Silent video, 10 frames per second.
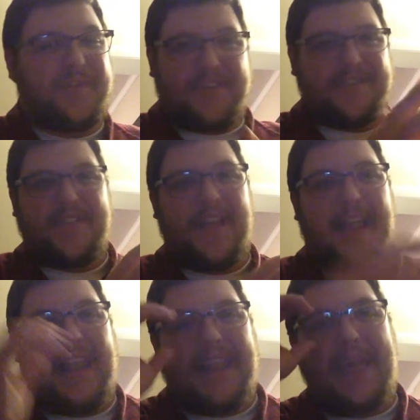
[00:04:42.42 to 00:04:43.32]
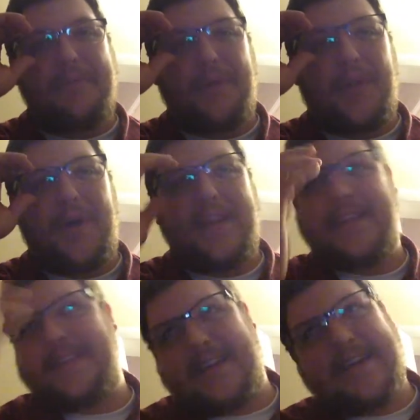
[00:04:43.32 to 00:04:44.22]
just a label on
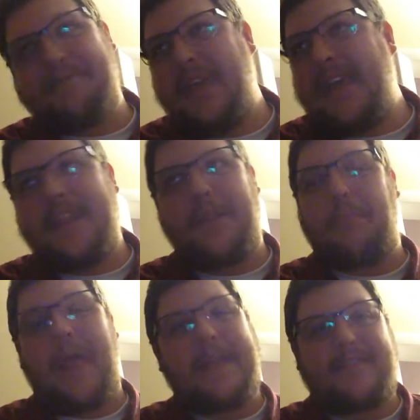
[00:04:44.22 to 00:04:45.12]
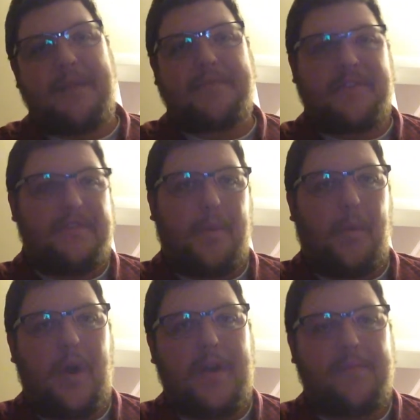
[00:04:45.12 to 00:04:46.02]
it. You know, the Black Sabbath stuff on
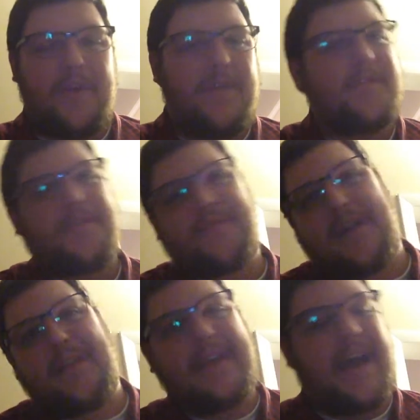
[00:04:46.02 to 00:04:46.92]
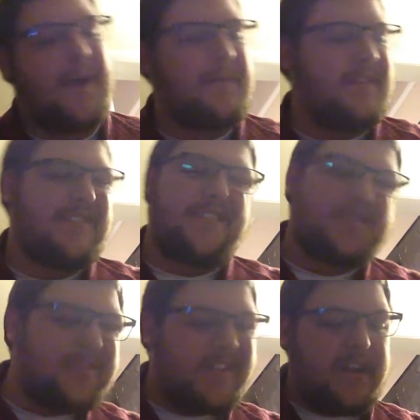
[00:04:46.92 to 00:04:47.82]
the Warner Brothers is fairly common, so
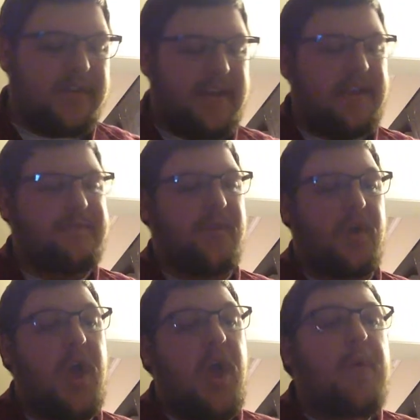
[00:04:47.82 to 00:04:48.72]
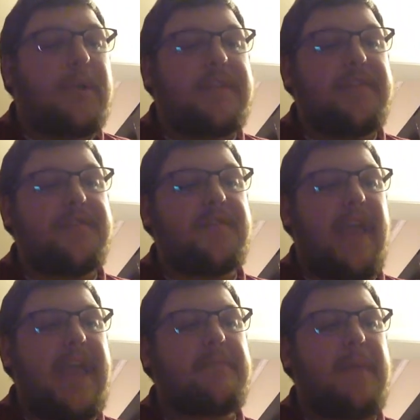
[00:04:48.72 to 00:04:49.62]
there's really no need for it. But this is
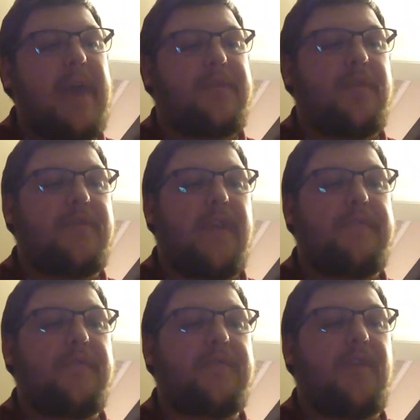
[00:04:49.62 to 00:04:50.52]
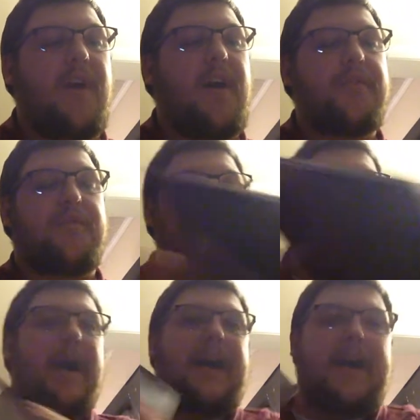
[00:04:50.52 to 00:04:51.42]
Ann Matthews. If you saw Through
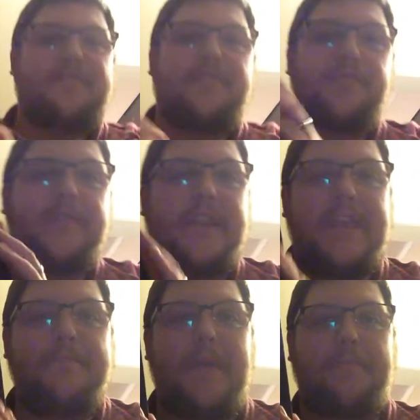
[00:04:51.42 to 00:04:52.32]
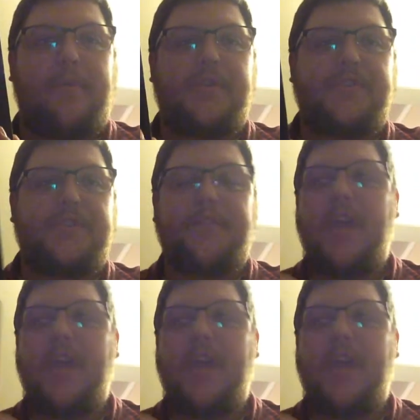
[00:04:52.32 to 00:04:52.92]
My Eyes, this was an eBay purchase,